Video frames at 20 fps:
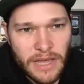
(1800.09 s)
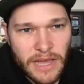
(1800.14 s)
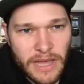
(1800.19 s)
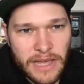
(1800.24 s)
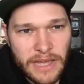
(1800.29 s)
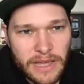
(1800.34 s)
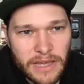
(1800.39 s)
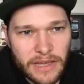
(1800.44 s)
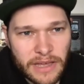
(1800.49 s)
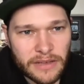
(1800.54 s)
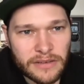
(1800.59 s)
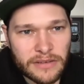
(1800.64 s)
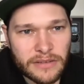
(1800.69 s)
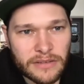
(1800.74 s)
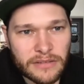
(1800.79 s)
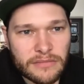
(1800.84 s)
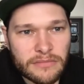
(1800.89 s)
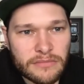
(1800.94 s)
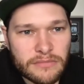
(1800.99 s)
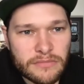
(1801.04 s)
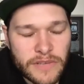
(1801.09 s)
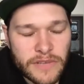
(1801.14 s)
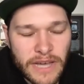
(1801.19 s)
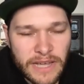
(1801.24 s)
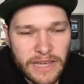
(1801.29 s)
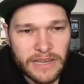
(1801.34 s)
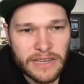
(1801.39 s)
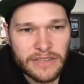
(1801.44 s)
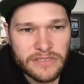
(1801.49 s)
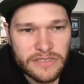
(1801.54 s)
and
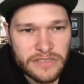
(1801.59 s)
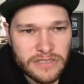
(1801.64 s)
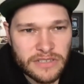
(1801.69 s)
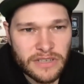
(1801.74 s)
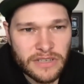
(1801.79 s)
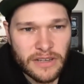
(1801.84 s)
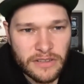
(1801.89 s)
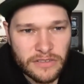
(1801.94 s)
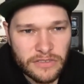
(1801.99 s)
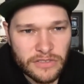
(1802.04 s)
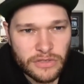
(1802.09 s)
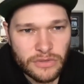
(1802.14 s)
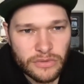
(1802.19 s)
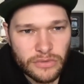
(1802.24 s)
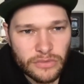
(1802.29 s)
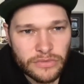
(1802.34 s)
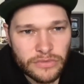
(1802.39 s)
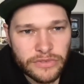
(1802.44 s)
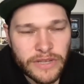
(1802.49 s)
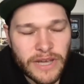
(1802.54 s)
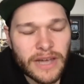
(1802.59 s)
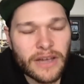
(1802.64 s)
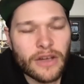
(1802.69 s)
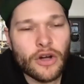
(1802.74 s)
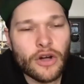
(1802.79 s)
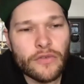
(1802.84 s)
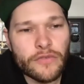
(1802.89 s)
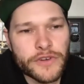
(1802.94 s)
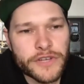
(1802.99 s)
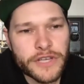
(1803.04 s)
not getting stuck to, not
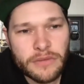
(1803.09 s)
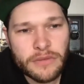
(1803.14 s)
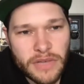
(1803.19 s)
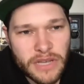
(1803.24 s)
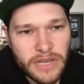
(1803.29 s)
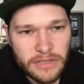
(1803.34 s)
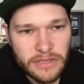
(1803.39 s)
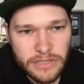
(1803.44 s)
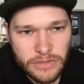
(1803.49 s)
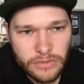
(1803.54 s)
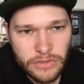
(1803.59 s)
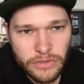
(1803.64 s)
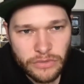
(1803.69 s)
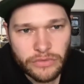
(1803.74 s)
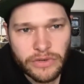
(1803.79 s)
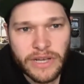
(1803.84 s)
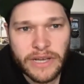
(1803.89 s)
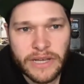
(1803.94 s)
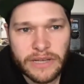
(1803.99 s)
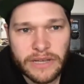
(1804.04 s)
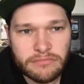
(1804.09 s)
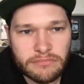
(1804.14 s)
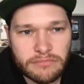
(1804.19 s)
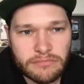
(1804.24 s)
overcommitting to a rhyme.